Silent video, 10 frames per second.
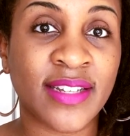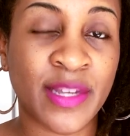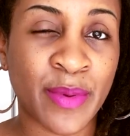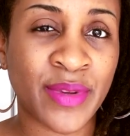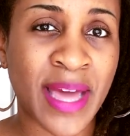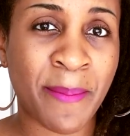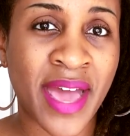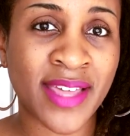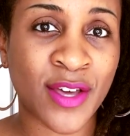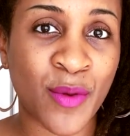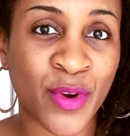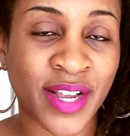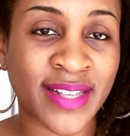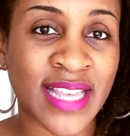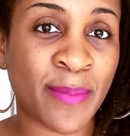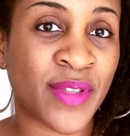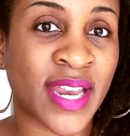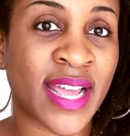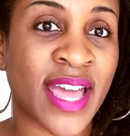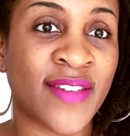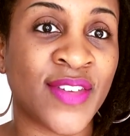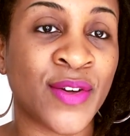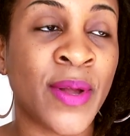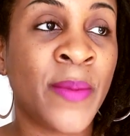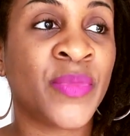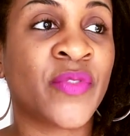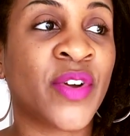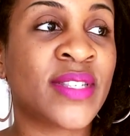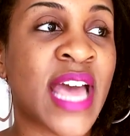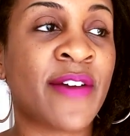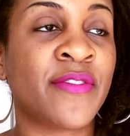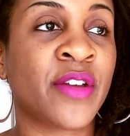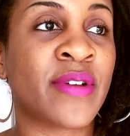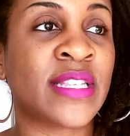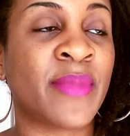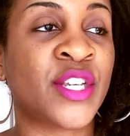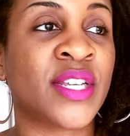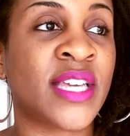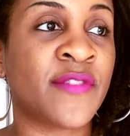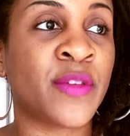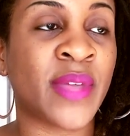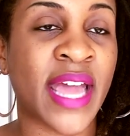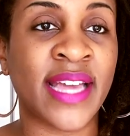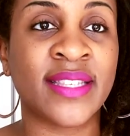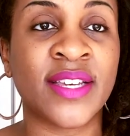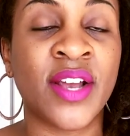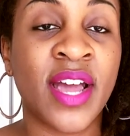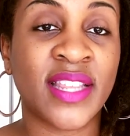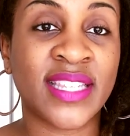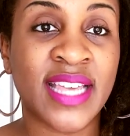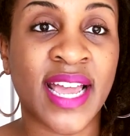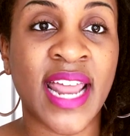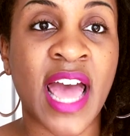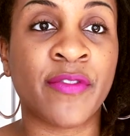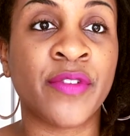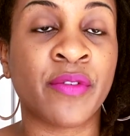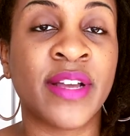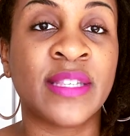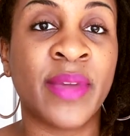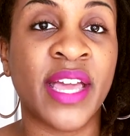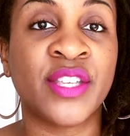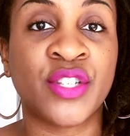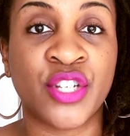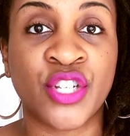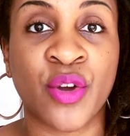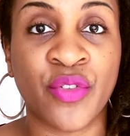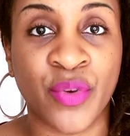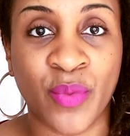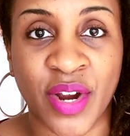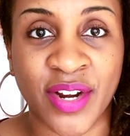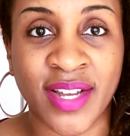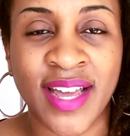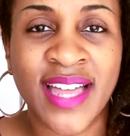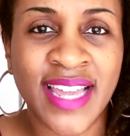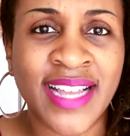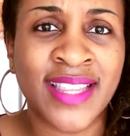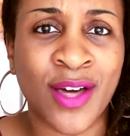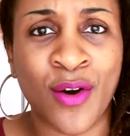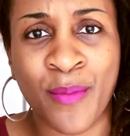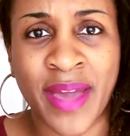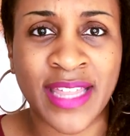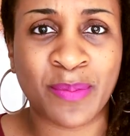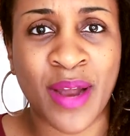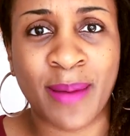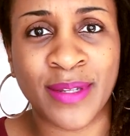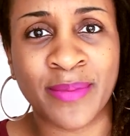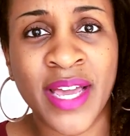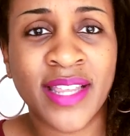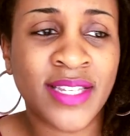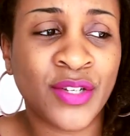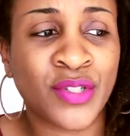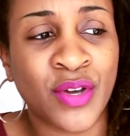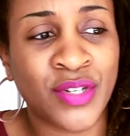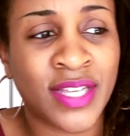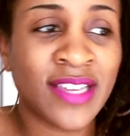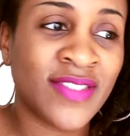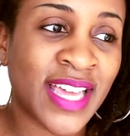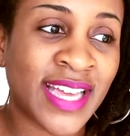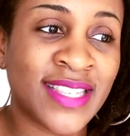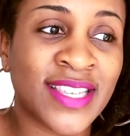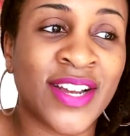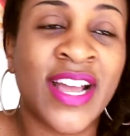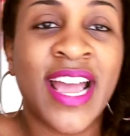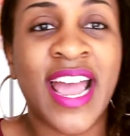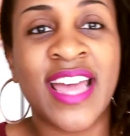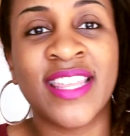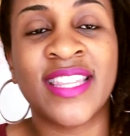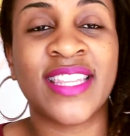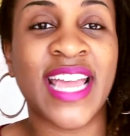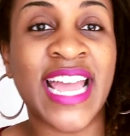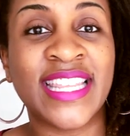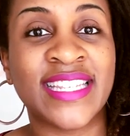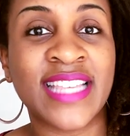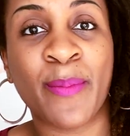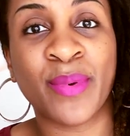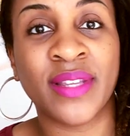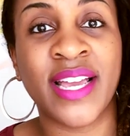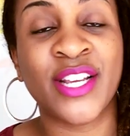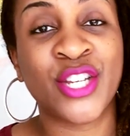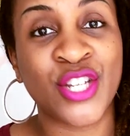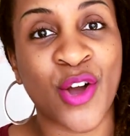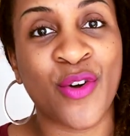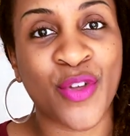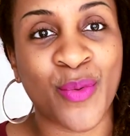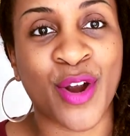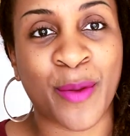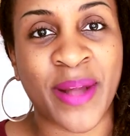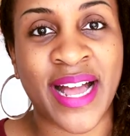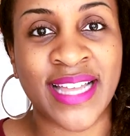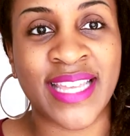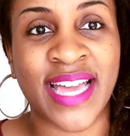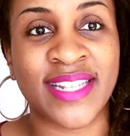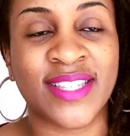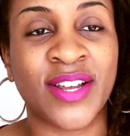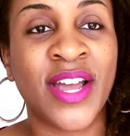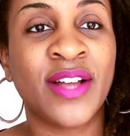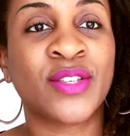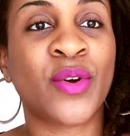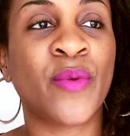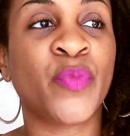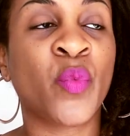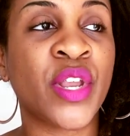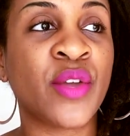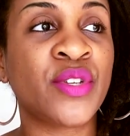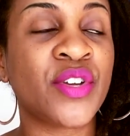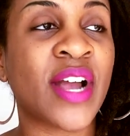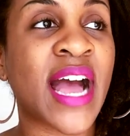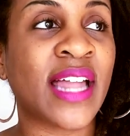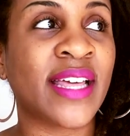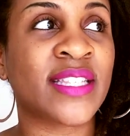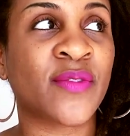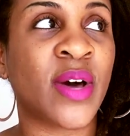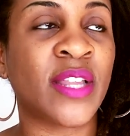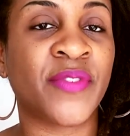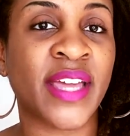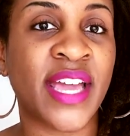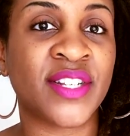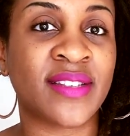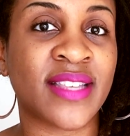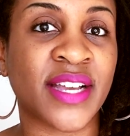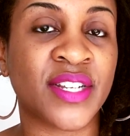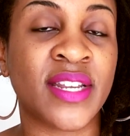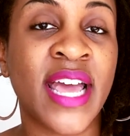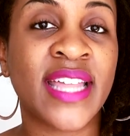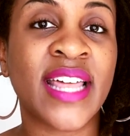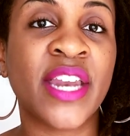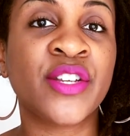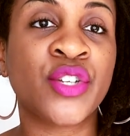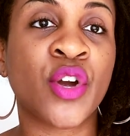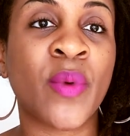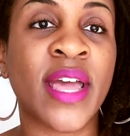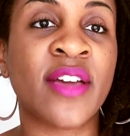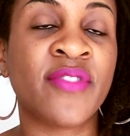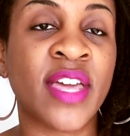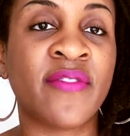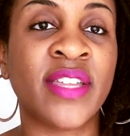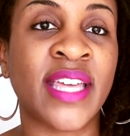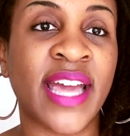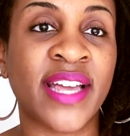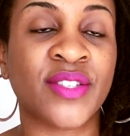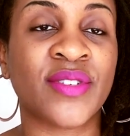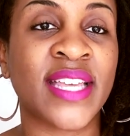Do you remember that math homework example that I gave you? The first half of your resume should give them the answer. The second half of your resume is to show the work, like in that old math problem. The teacher told you to give the answer and then separately show the work behind the answer. So when you do your highlights of qualification section, that is your way of giving the answers.